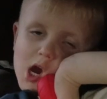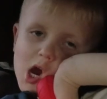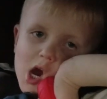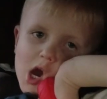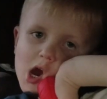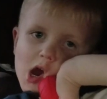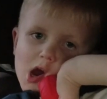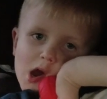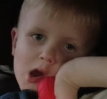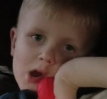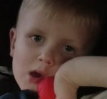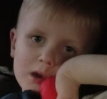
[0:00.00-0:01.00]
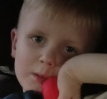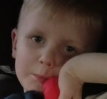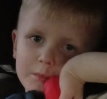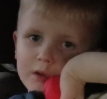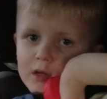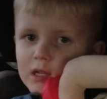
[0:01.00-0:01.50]
I
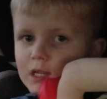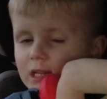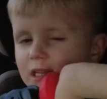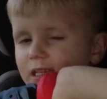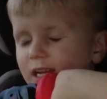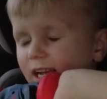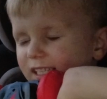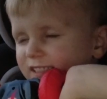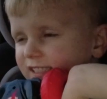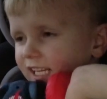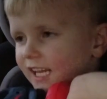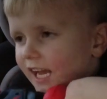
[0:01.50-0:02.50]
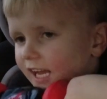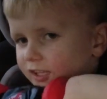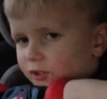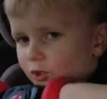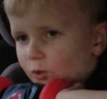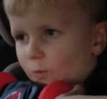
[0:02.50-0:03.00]
think
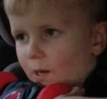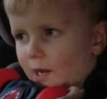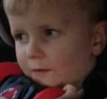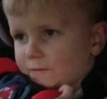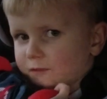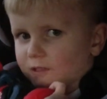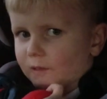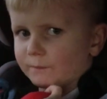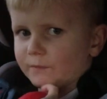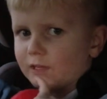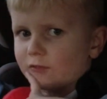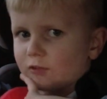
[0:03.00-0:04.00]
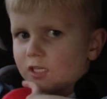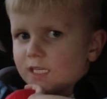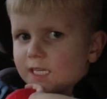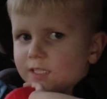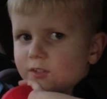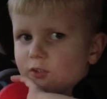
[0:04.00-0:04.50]
I do have something
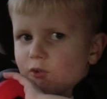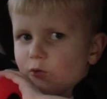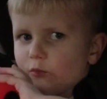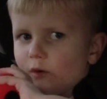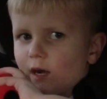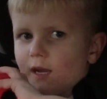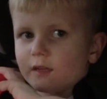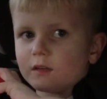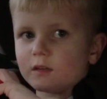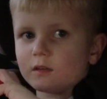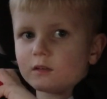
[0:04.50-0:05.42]
when I do like.